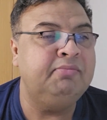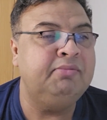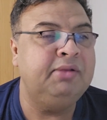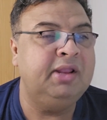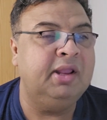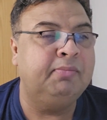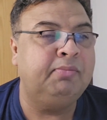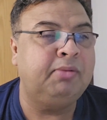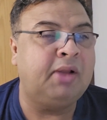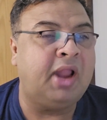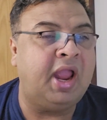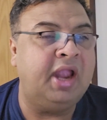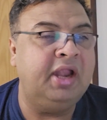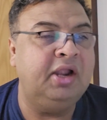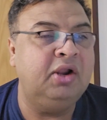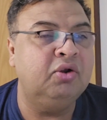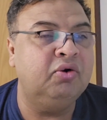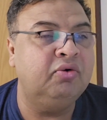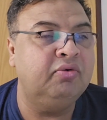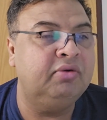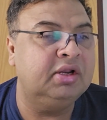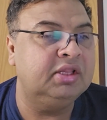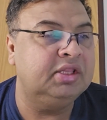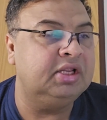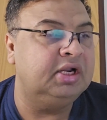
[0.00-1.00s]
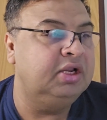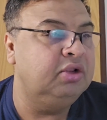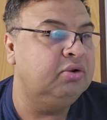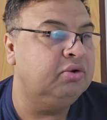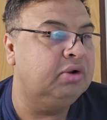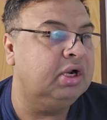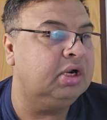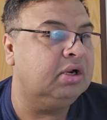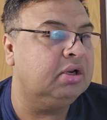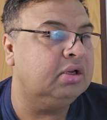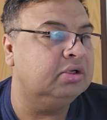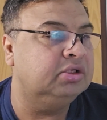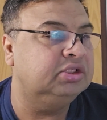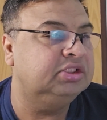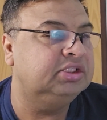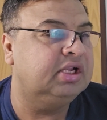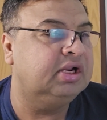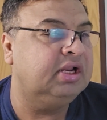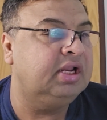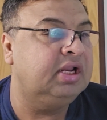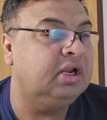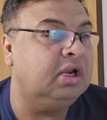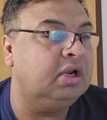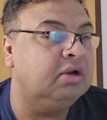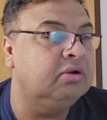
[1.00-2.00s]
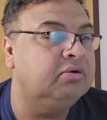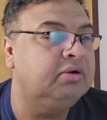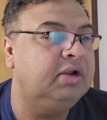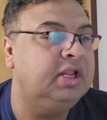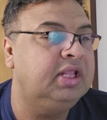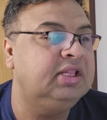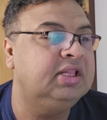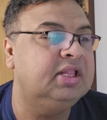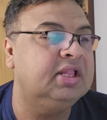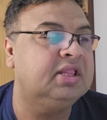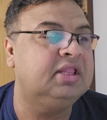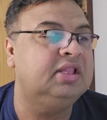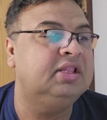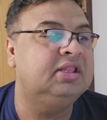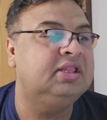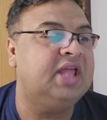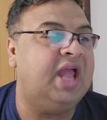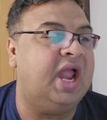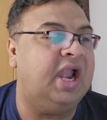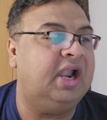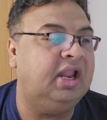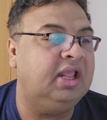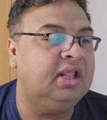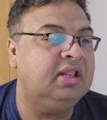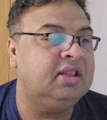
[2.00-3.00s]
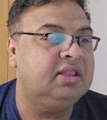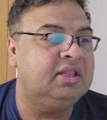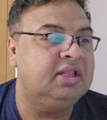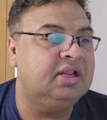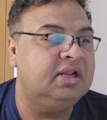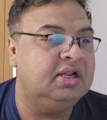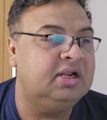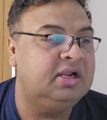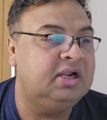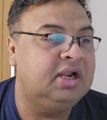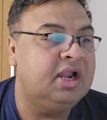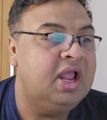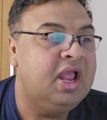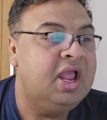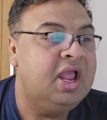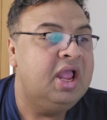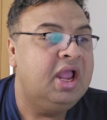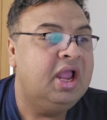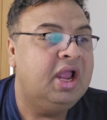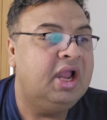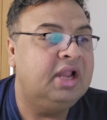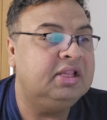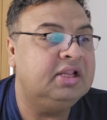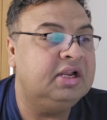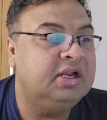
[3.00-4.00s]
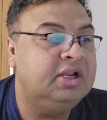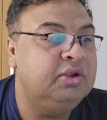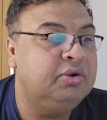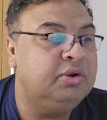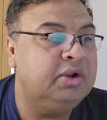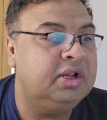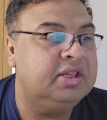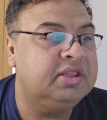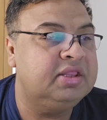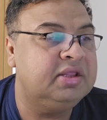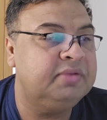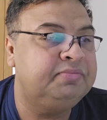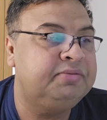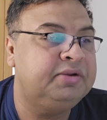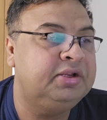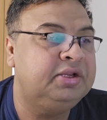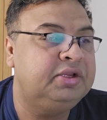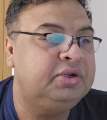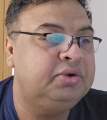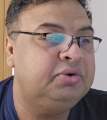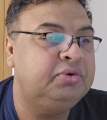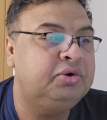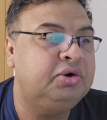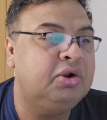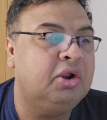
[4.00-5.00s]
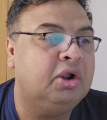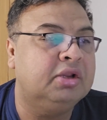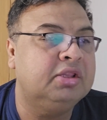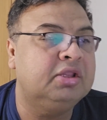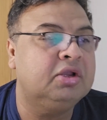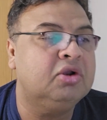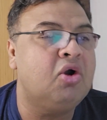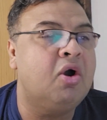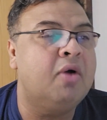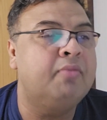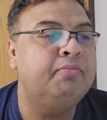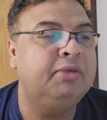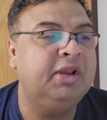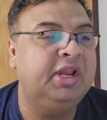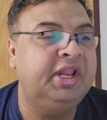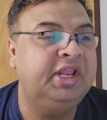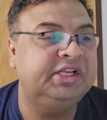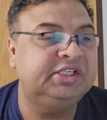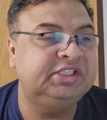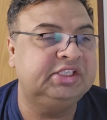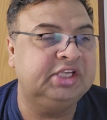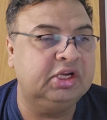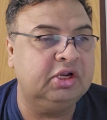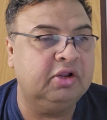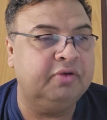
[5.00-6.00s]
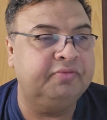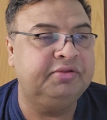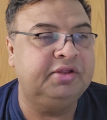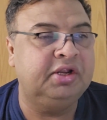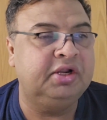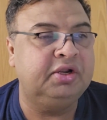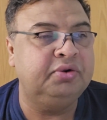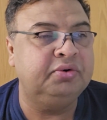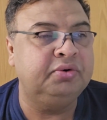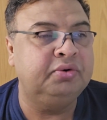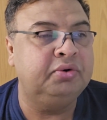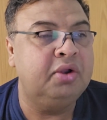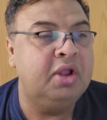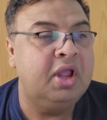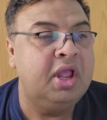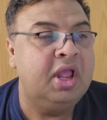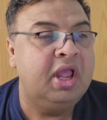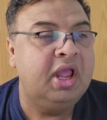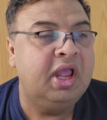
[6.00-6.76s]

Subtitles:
applied over the dural closure, including the synthetic sealant and the dural substitute, or the combination of the two.